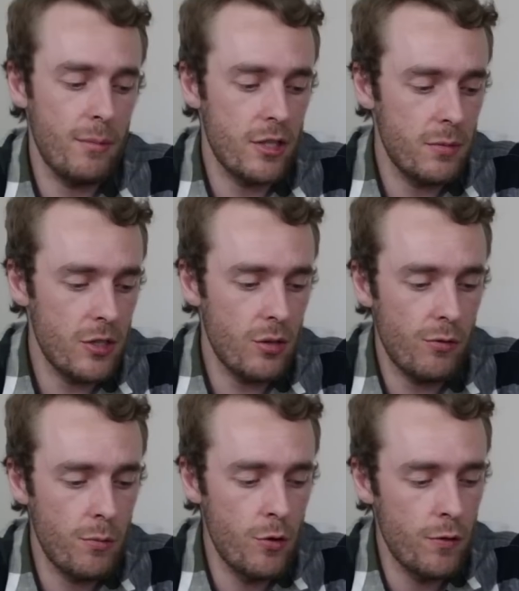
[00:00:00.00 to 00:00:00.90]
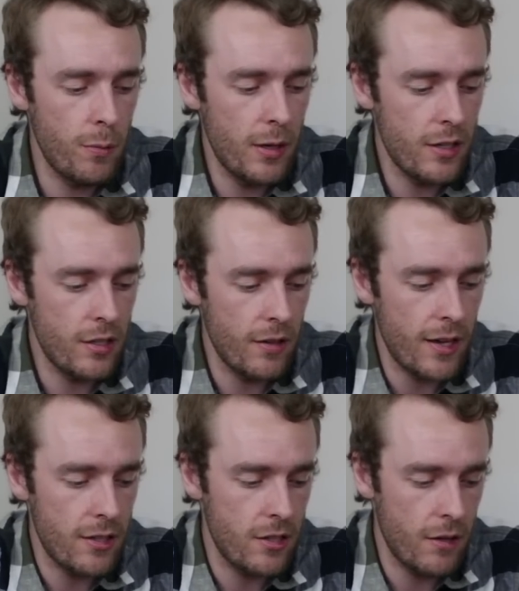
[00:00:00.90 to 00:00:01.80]
that brings me to the removability of
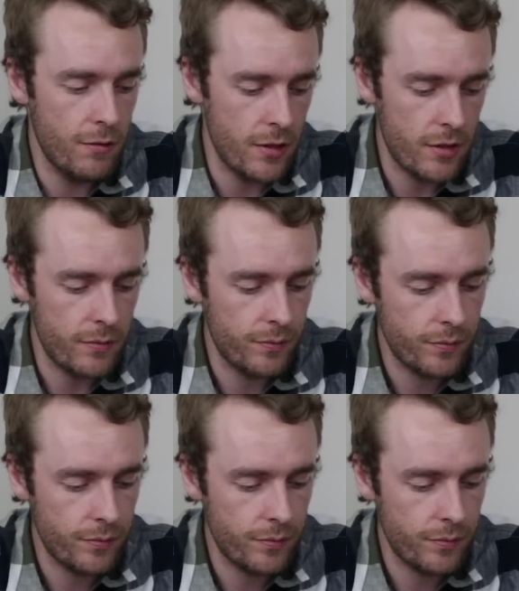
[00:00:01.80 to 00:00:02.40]
that surface.